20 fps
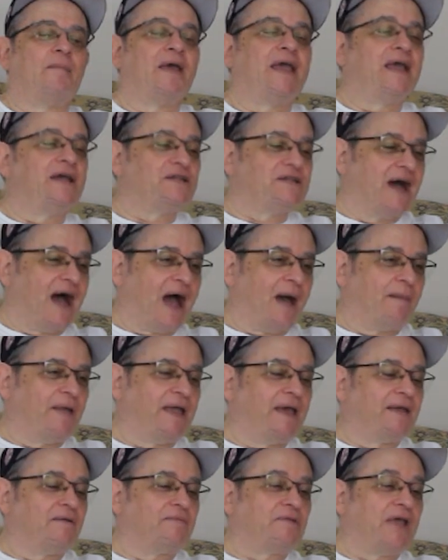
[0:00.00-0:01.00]
Me and
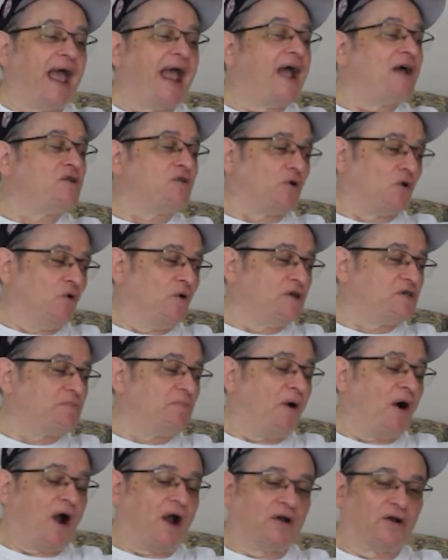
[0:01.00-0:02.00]
Tommy and Andrew, his
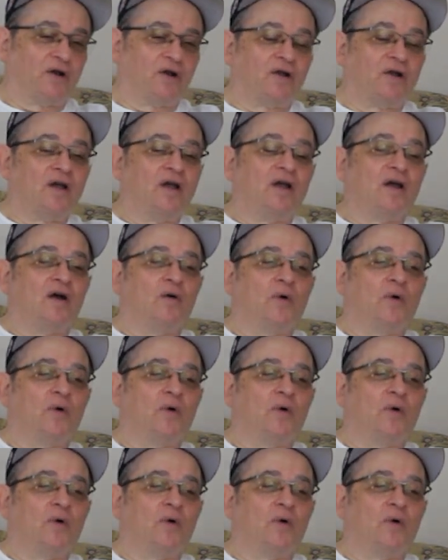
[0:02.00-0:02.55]
partner,